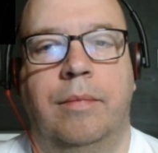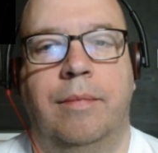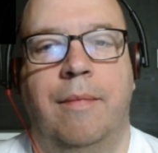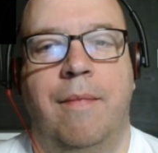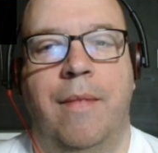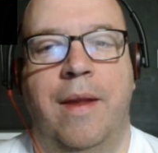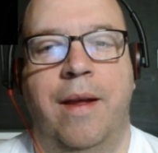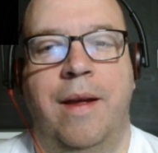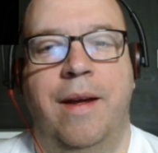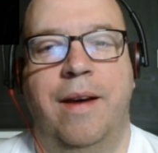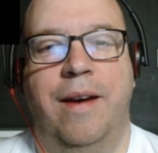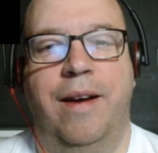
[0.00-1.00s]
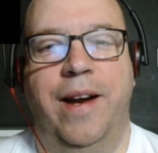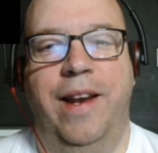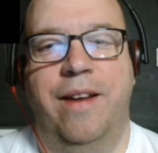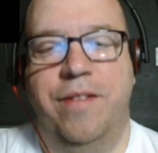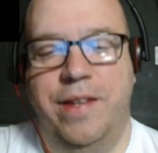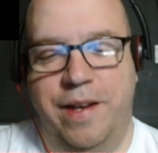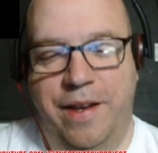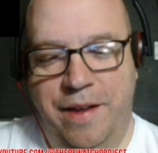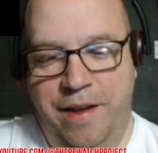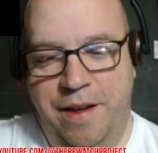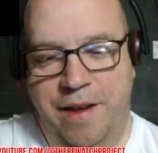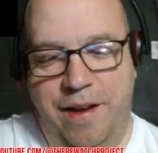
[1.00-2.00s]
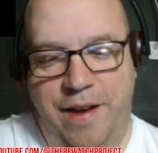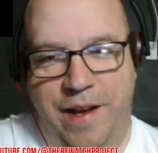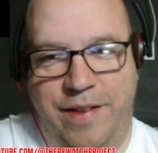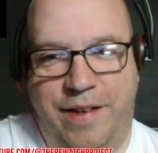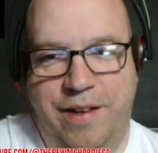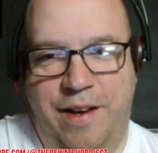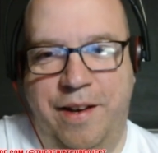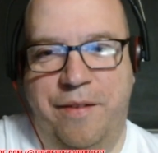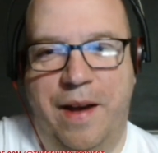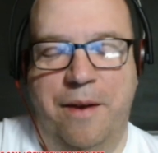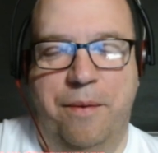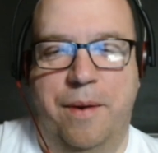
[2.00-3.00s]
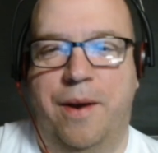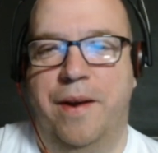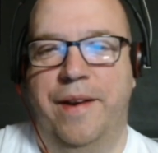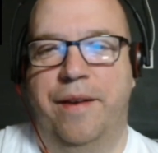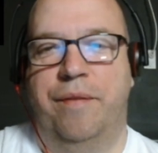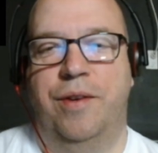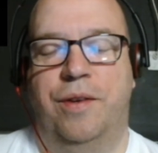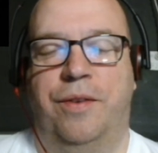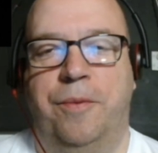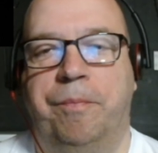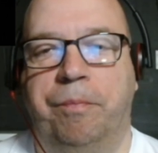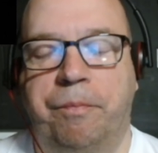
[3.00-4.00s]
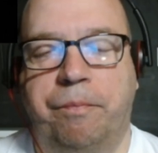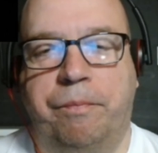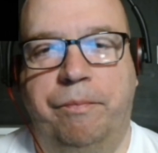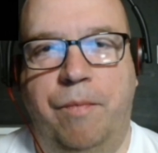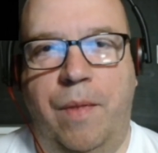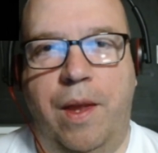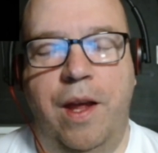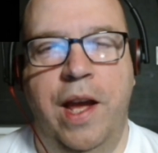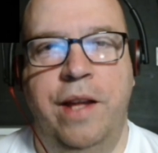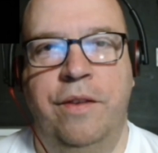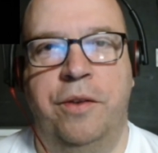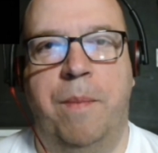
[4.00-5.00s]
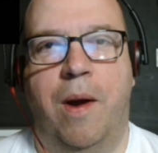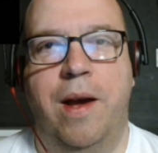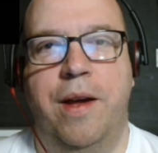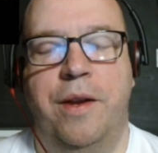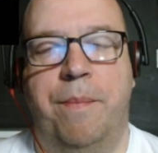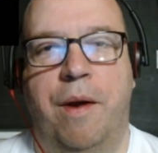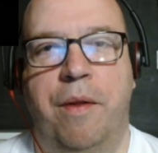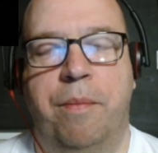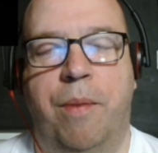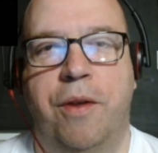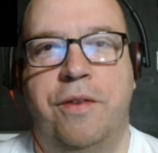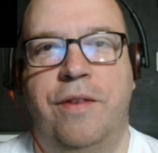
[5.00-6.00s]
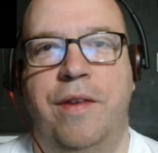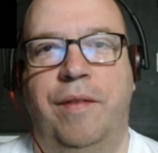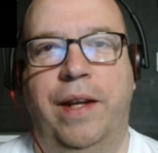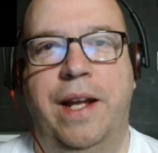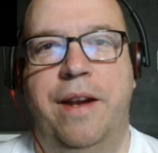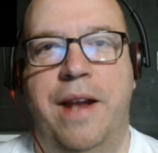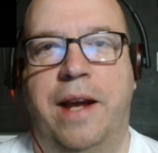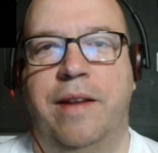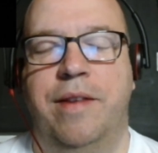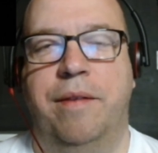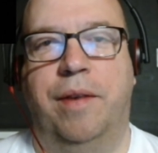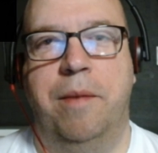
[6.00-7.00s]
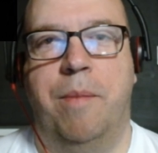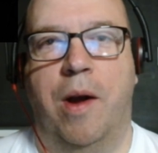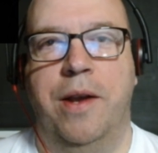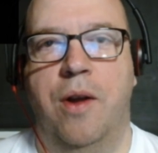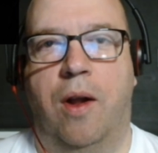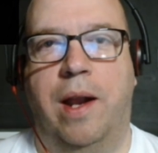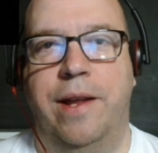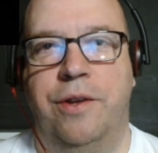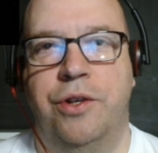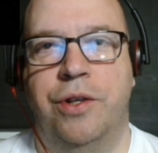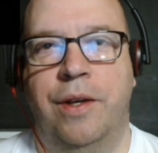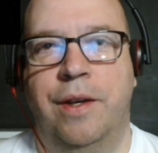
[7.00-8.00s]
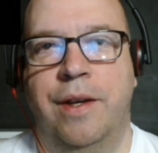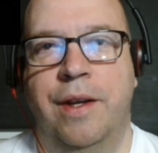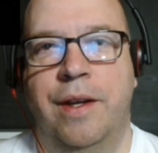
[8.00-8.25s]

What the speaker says: Oh, he loves it. I love how we're kind of just inspired both positively and negatively by knowledge.